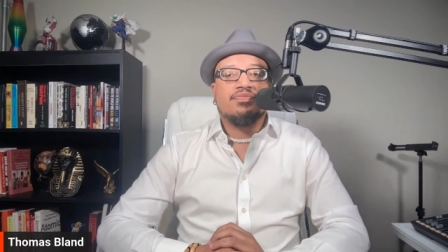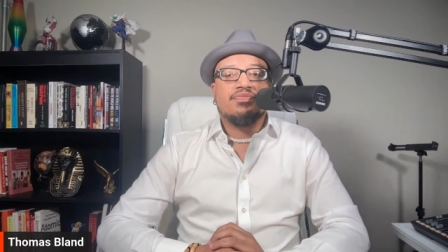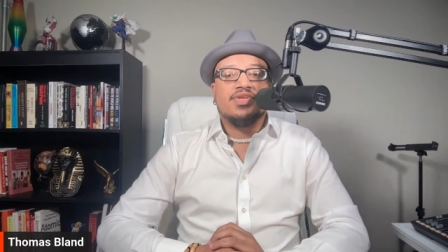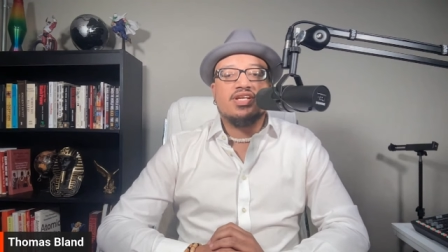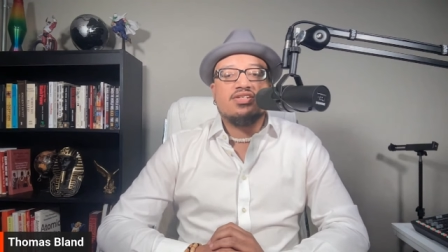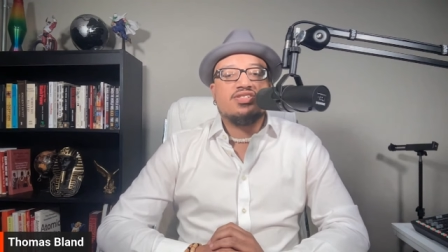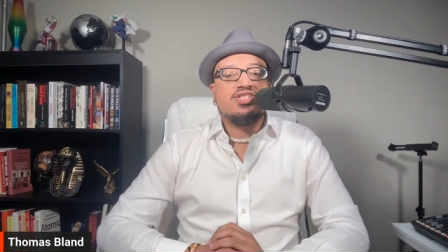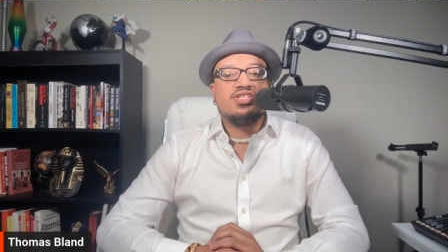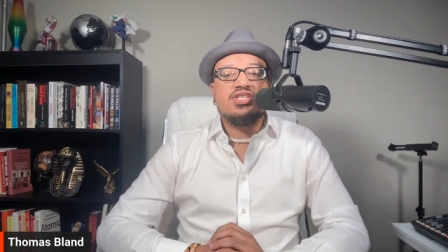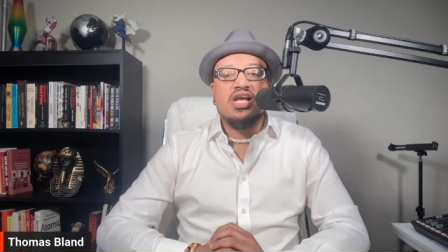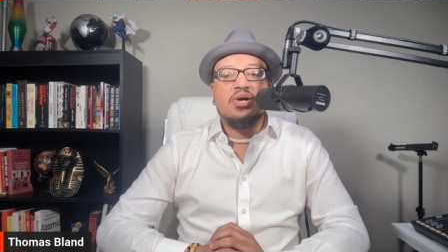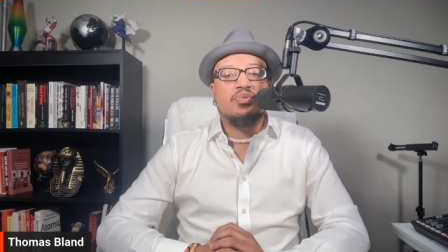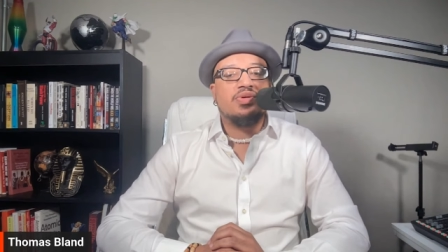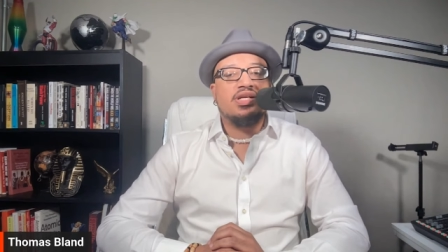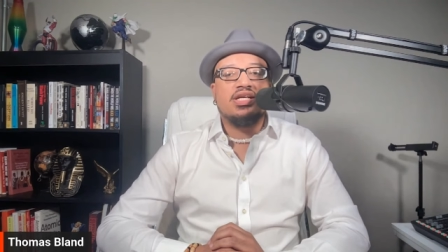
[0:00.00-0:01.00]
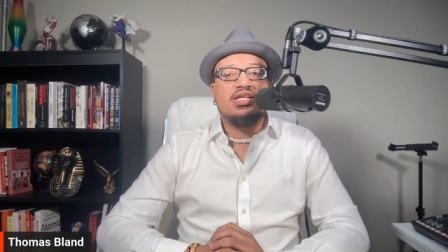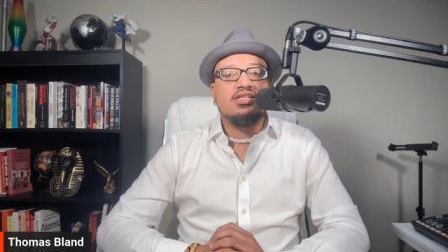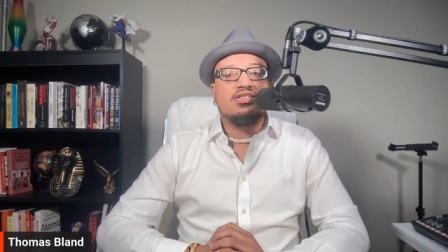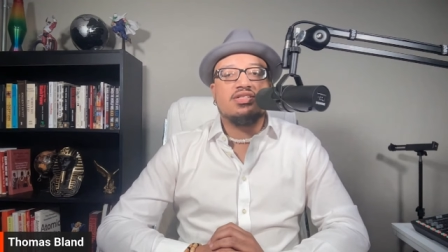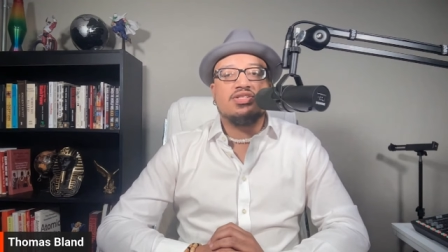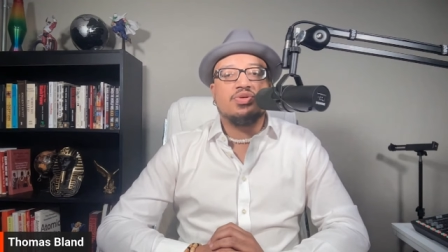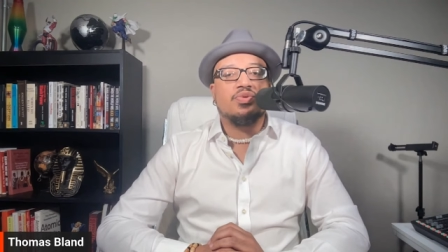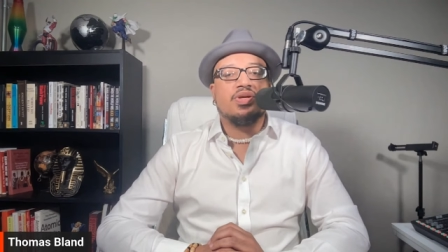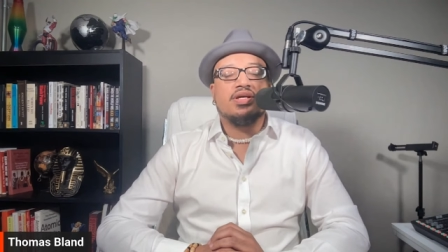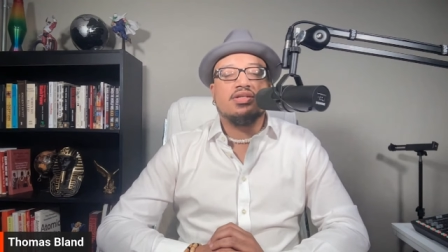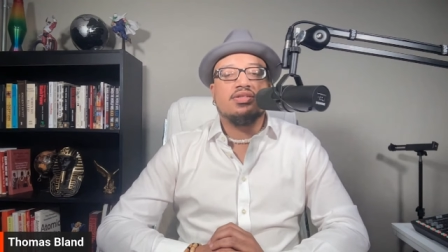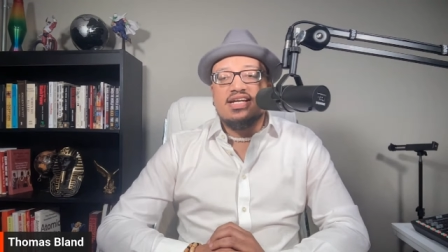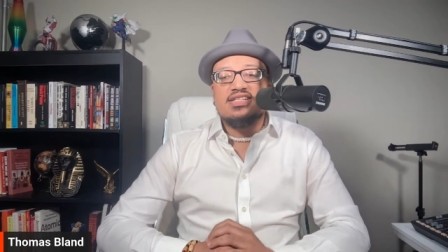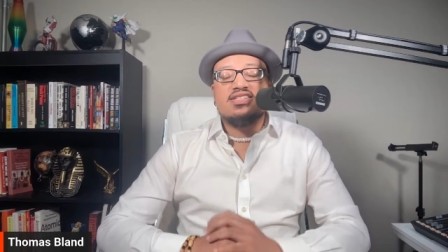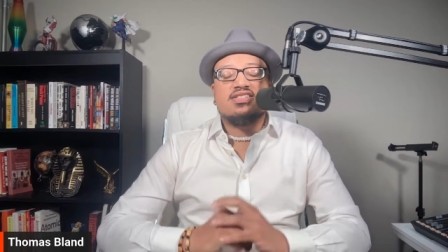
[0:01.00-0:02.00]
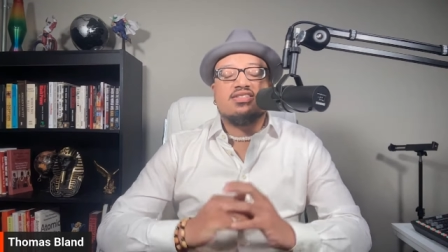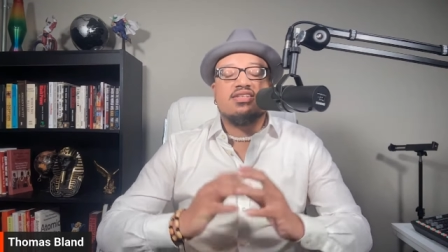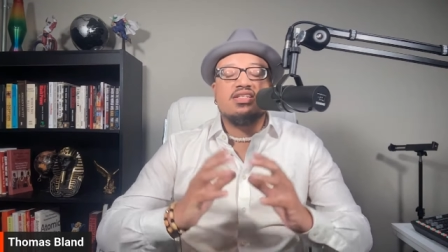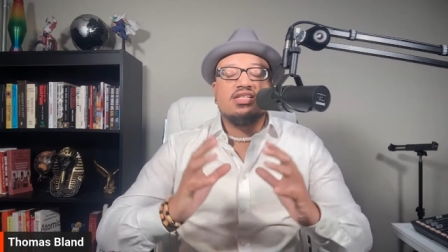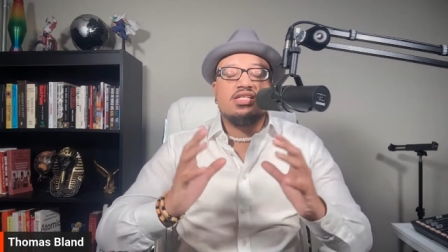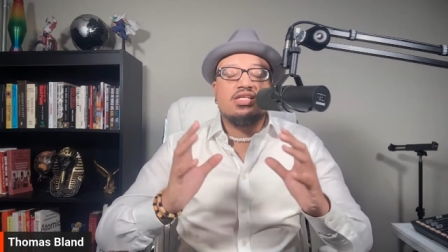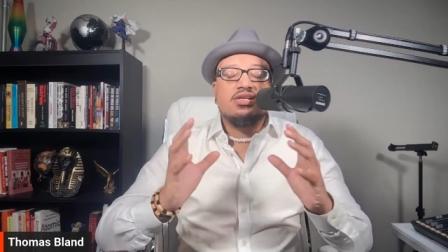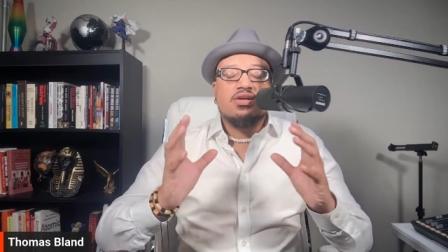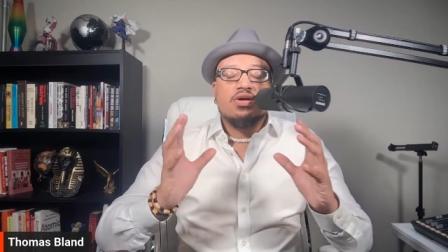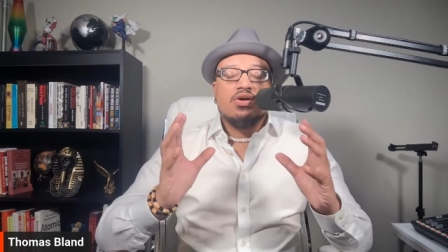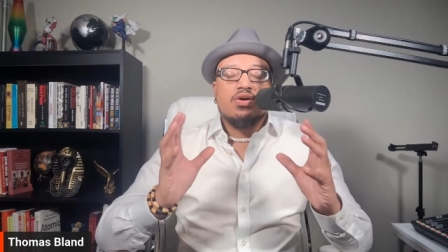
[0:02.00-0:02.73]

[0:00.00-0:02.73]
There's no need to do that. And see,